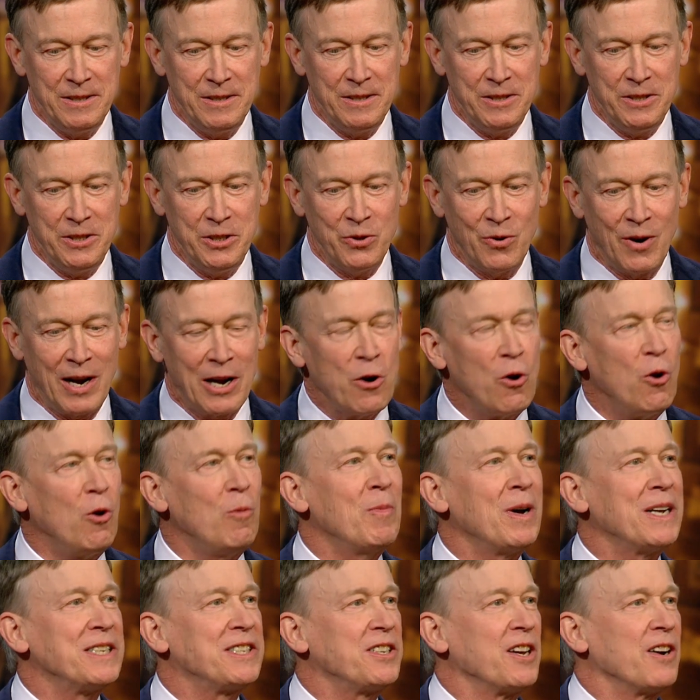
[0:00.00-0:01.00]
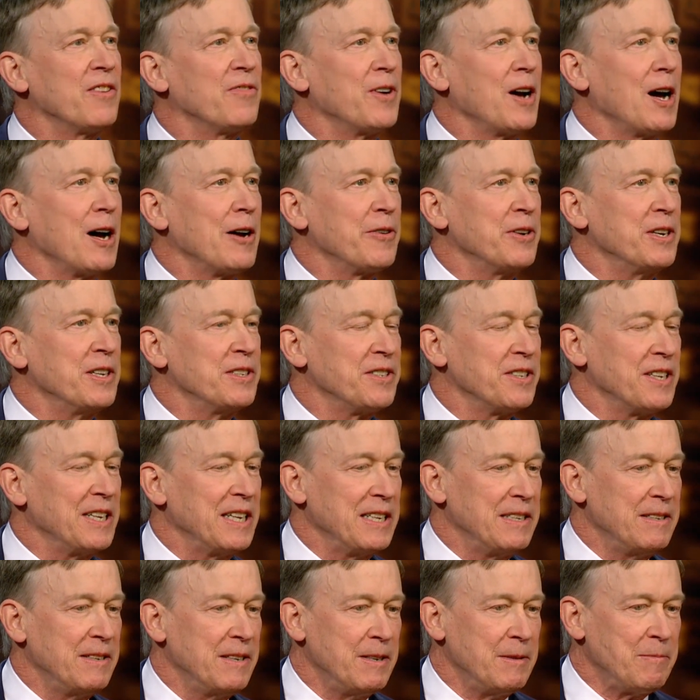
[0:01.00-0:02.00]
you know, I hold myself out as
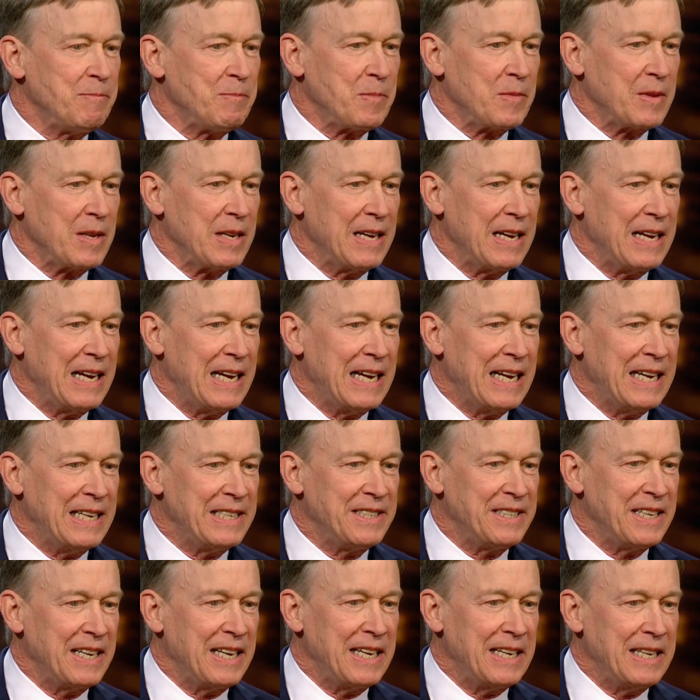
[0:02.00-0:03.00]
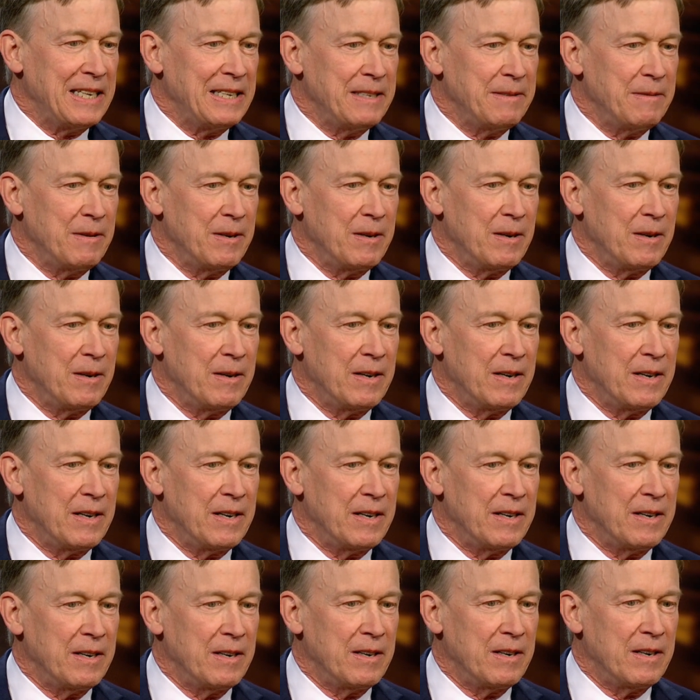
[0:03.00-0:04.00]
a, as a,
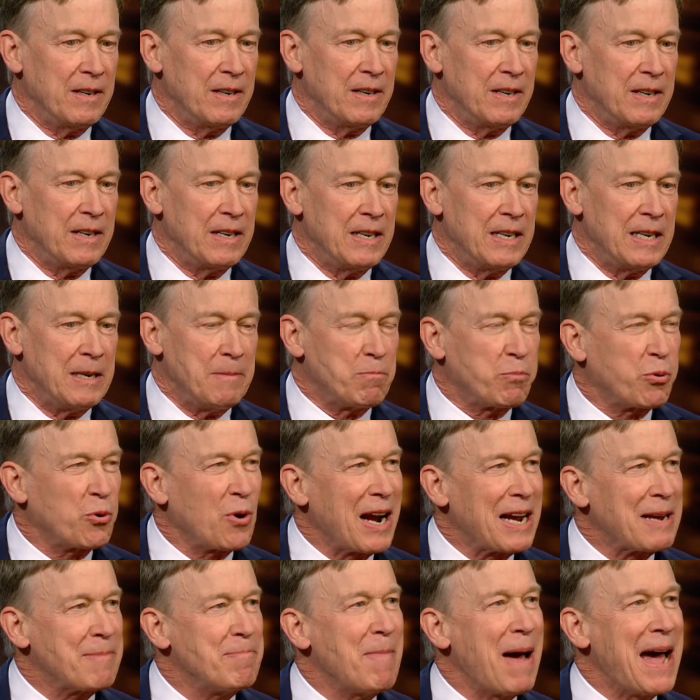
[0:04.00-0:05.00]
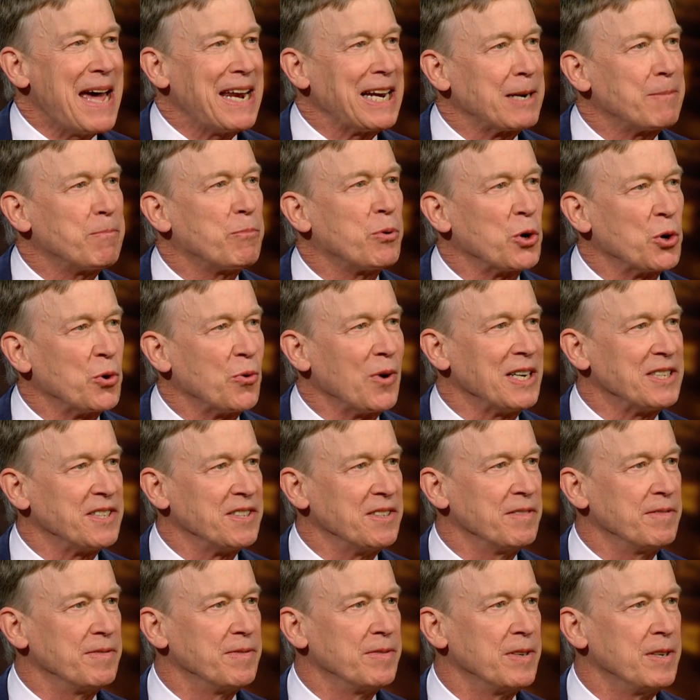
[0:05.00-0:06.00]
uh, a pragmatic
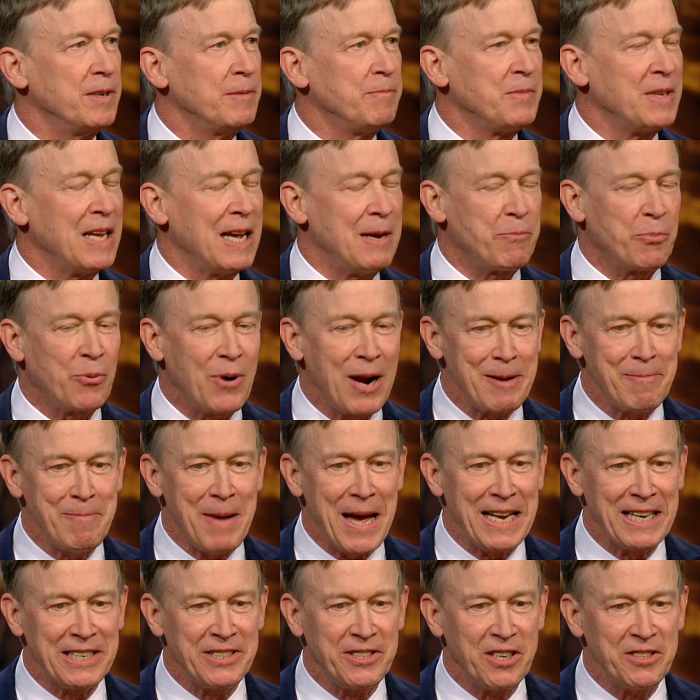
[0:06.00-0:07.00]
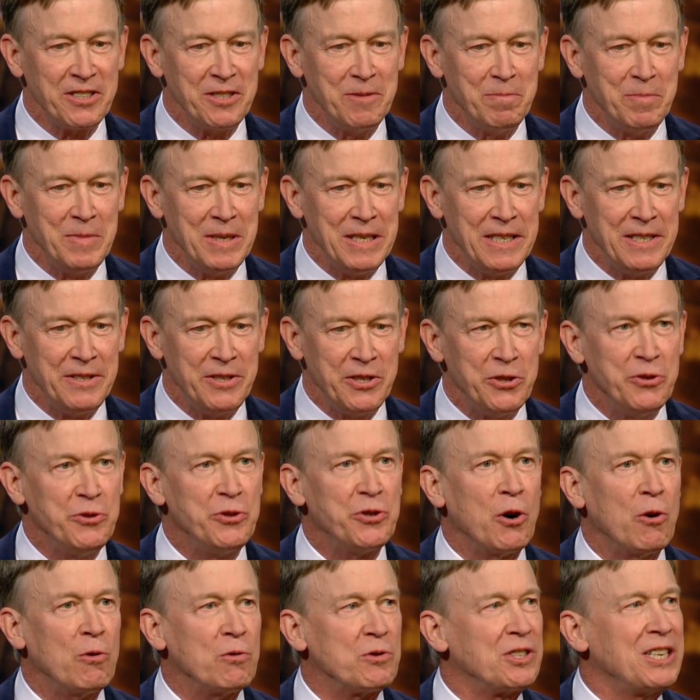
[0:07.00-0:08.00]
progressive. And pragmatic doesn't mean that you
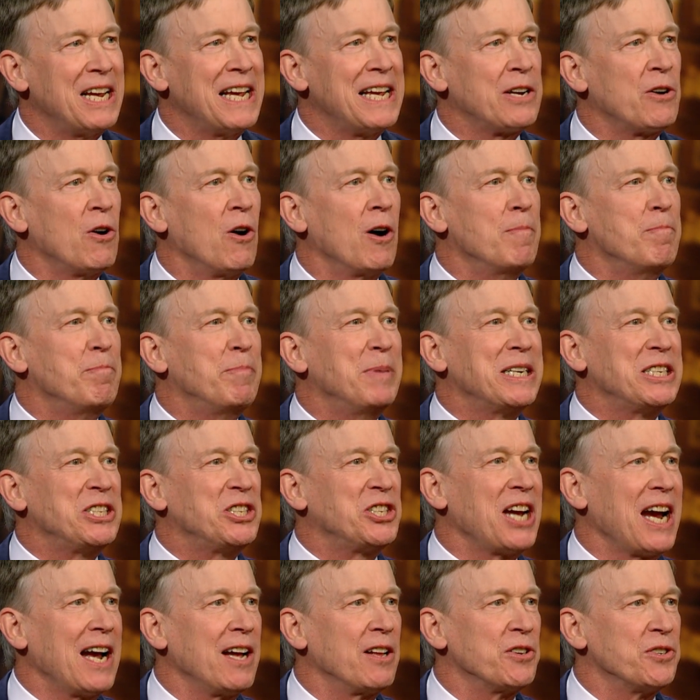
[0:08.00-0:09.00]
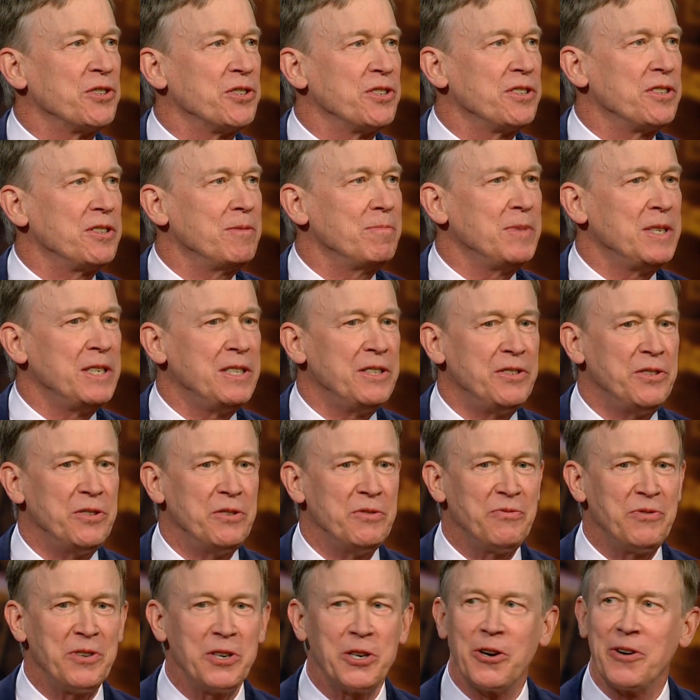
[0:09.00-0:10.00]
don't take on big challenges. It means you
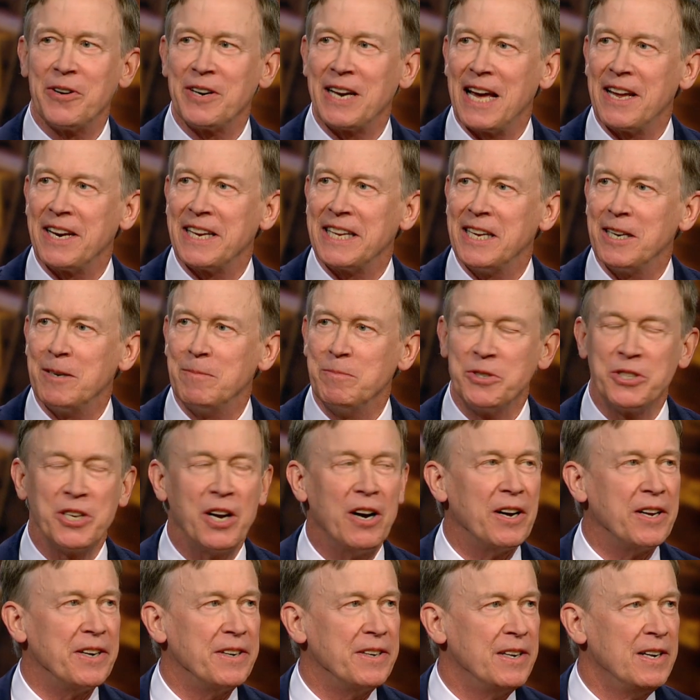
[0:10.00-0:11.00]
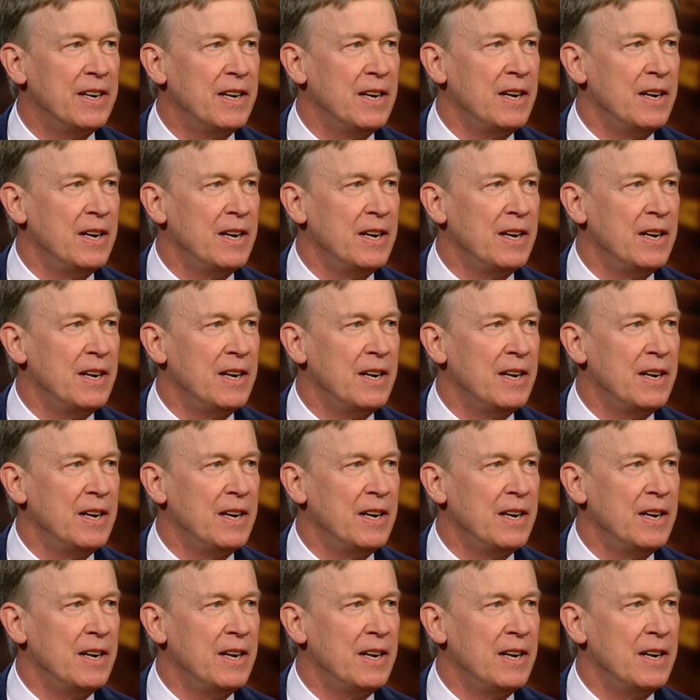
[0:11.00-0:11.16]
figure out how to get them done.